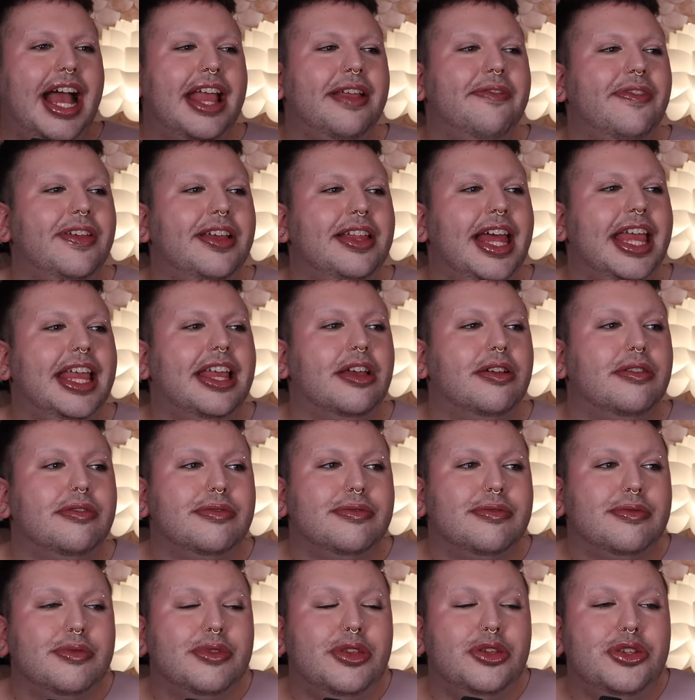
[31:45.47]
I feel like
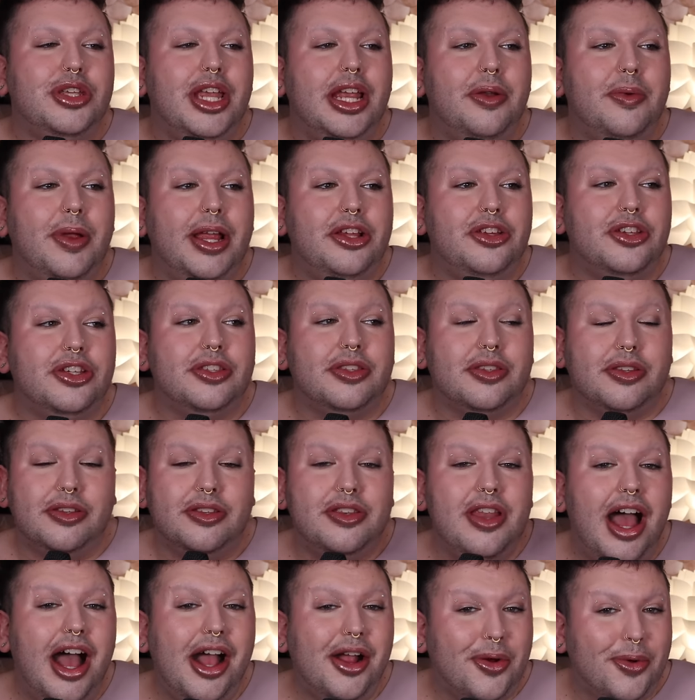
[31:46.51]
the shade range is
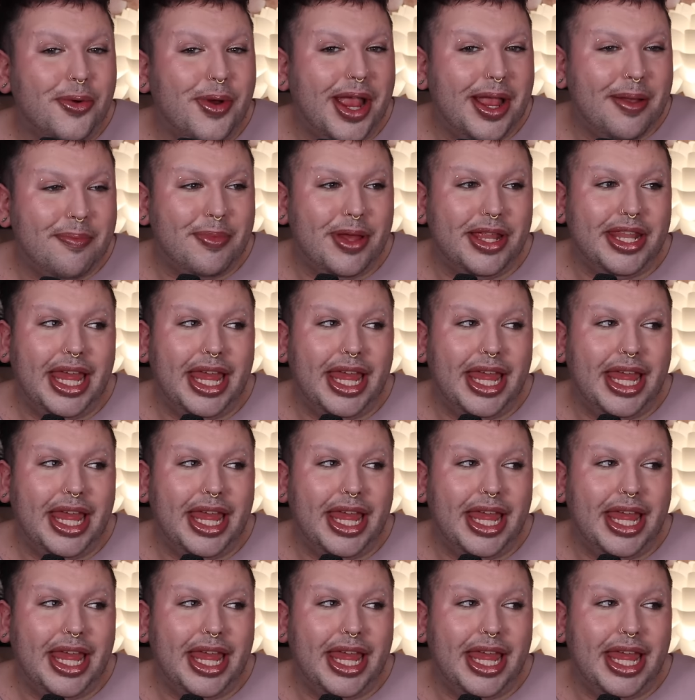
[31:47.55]
not great,